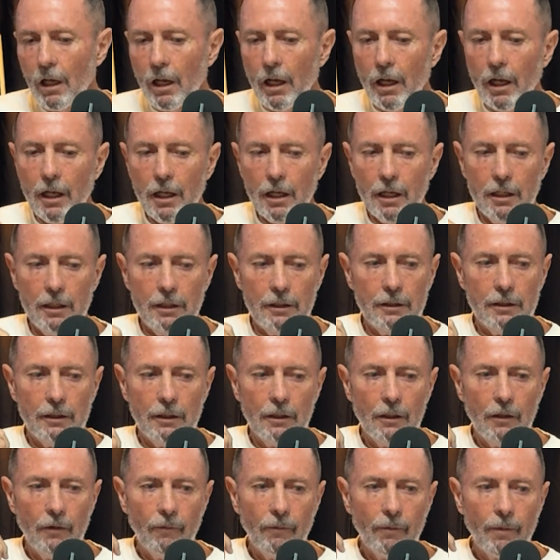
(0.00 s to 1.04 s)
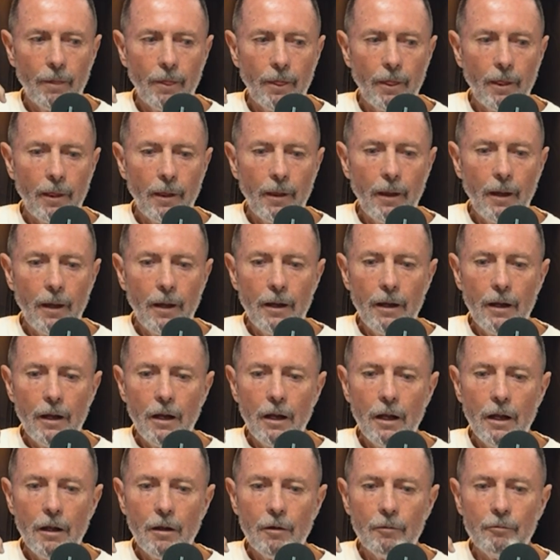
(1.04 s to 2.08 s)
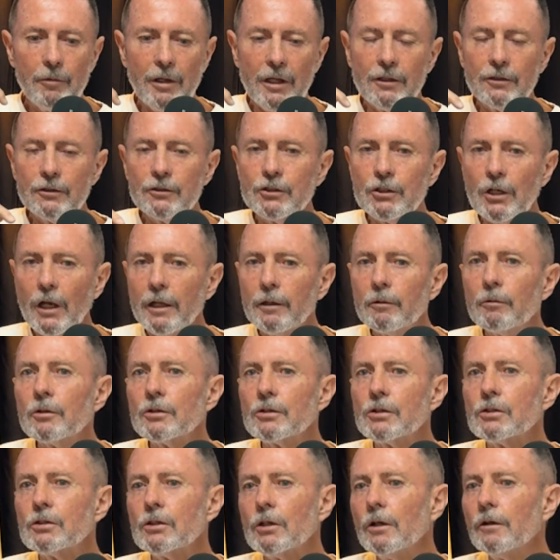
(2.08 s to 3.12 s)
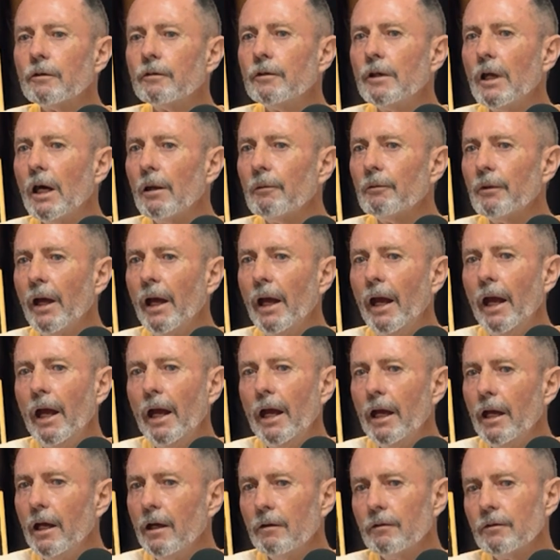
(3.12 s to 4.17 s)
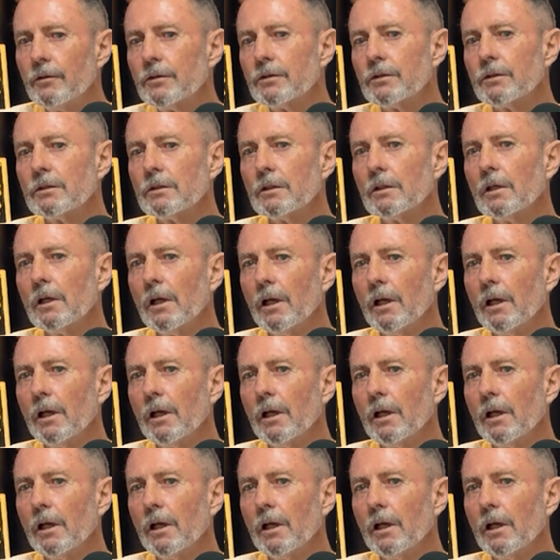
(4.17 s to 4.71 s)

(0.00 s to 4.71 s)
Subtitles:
And me and Jake were surfing up the Avs,